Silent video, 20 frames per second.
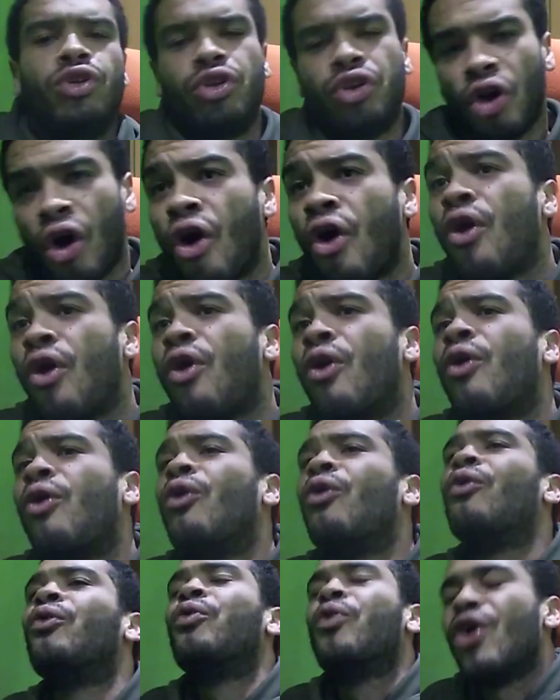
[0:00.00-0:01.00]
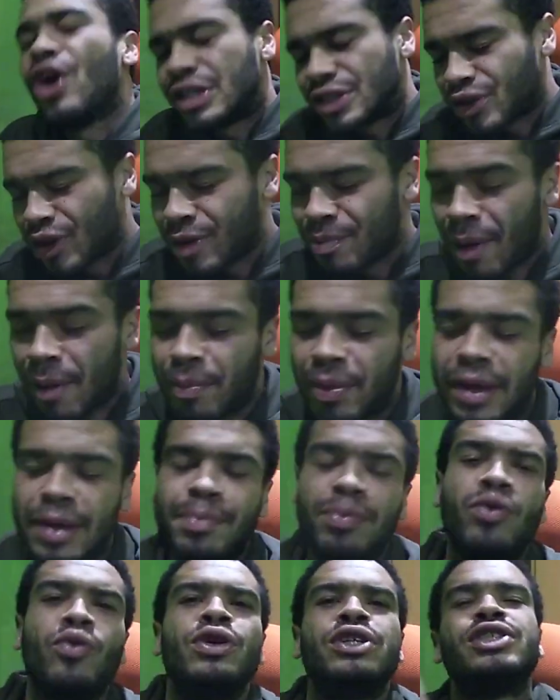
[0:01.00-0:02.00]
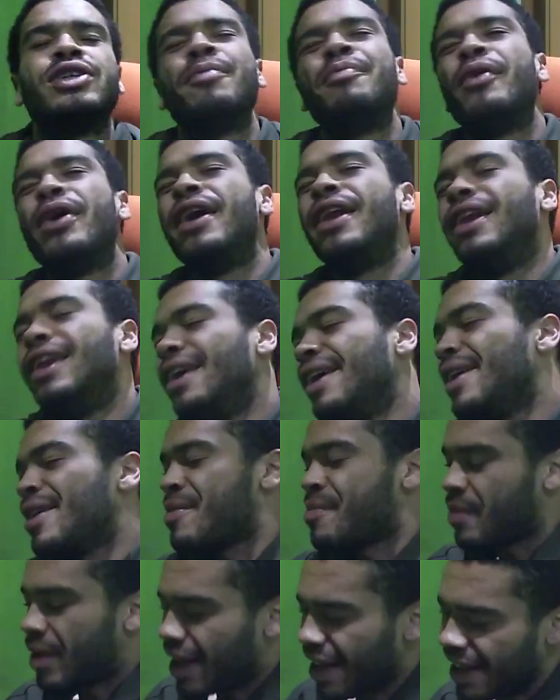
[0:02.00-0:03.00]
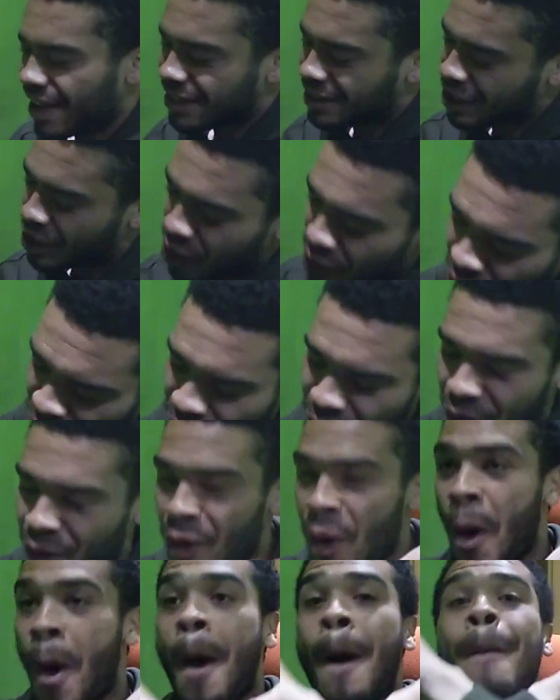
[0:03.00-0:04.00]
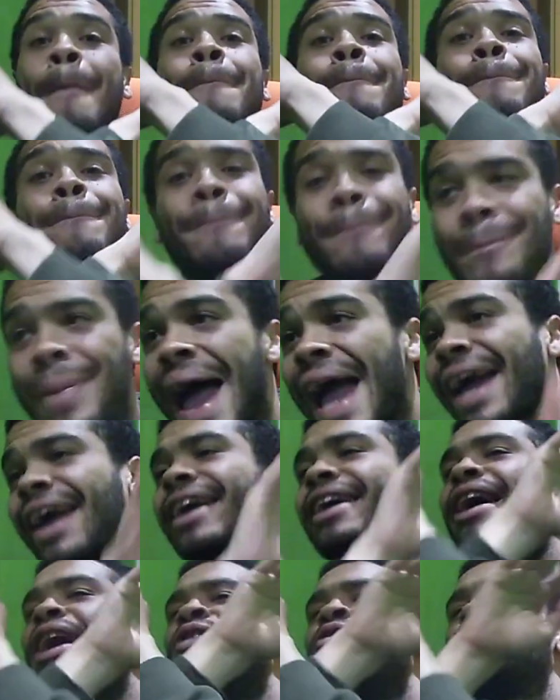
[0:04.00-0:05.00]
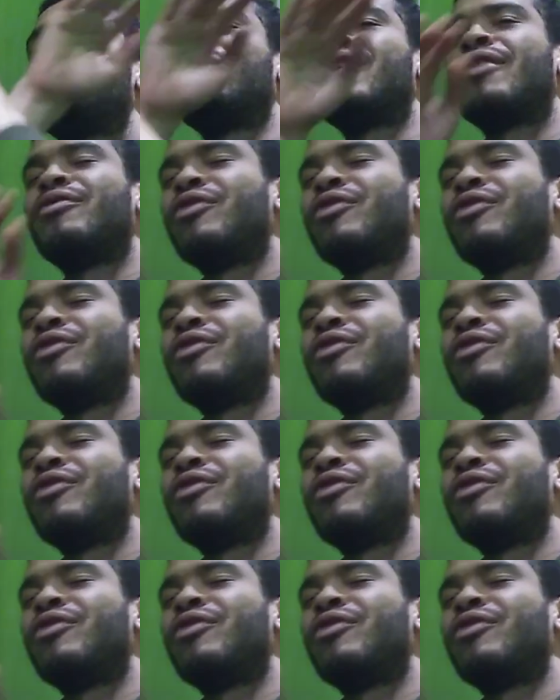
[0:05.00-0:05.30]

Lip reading: Yo, what is good, my people? It's your boy Liamm is loyal, back again with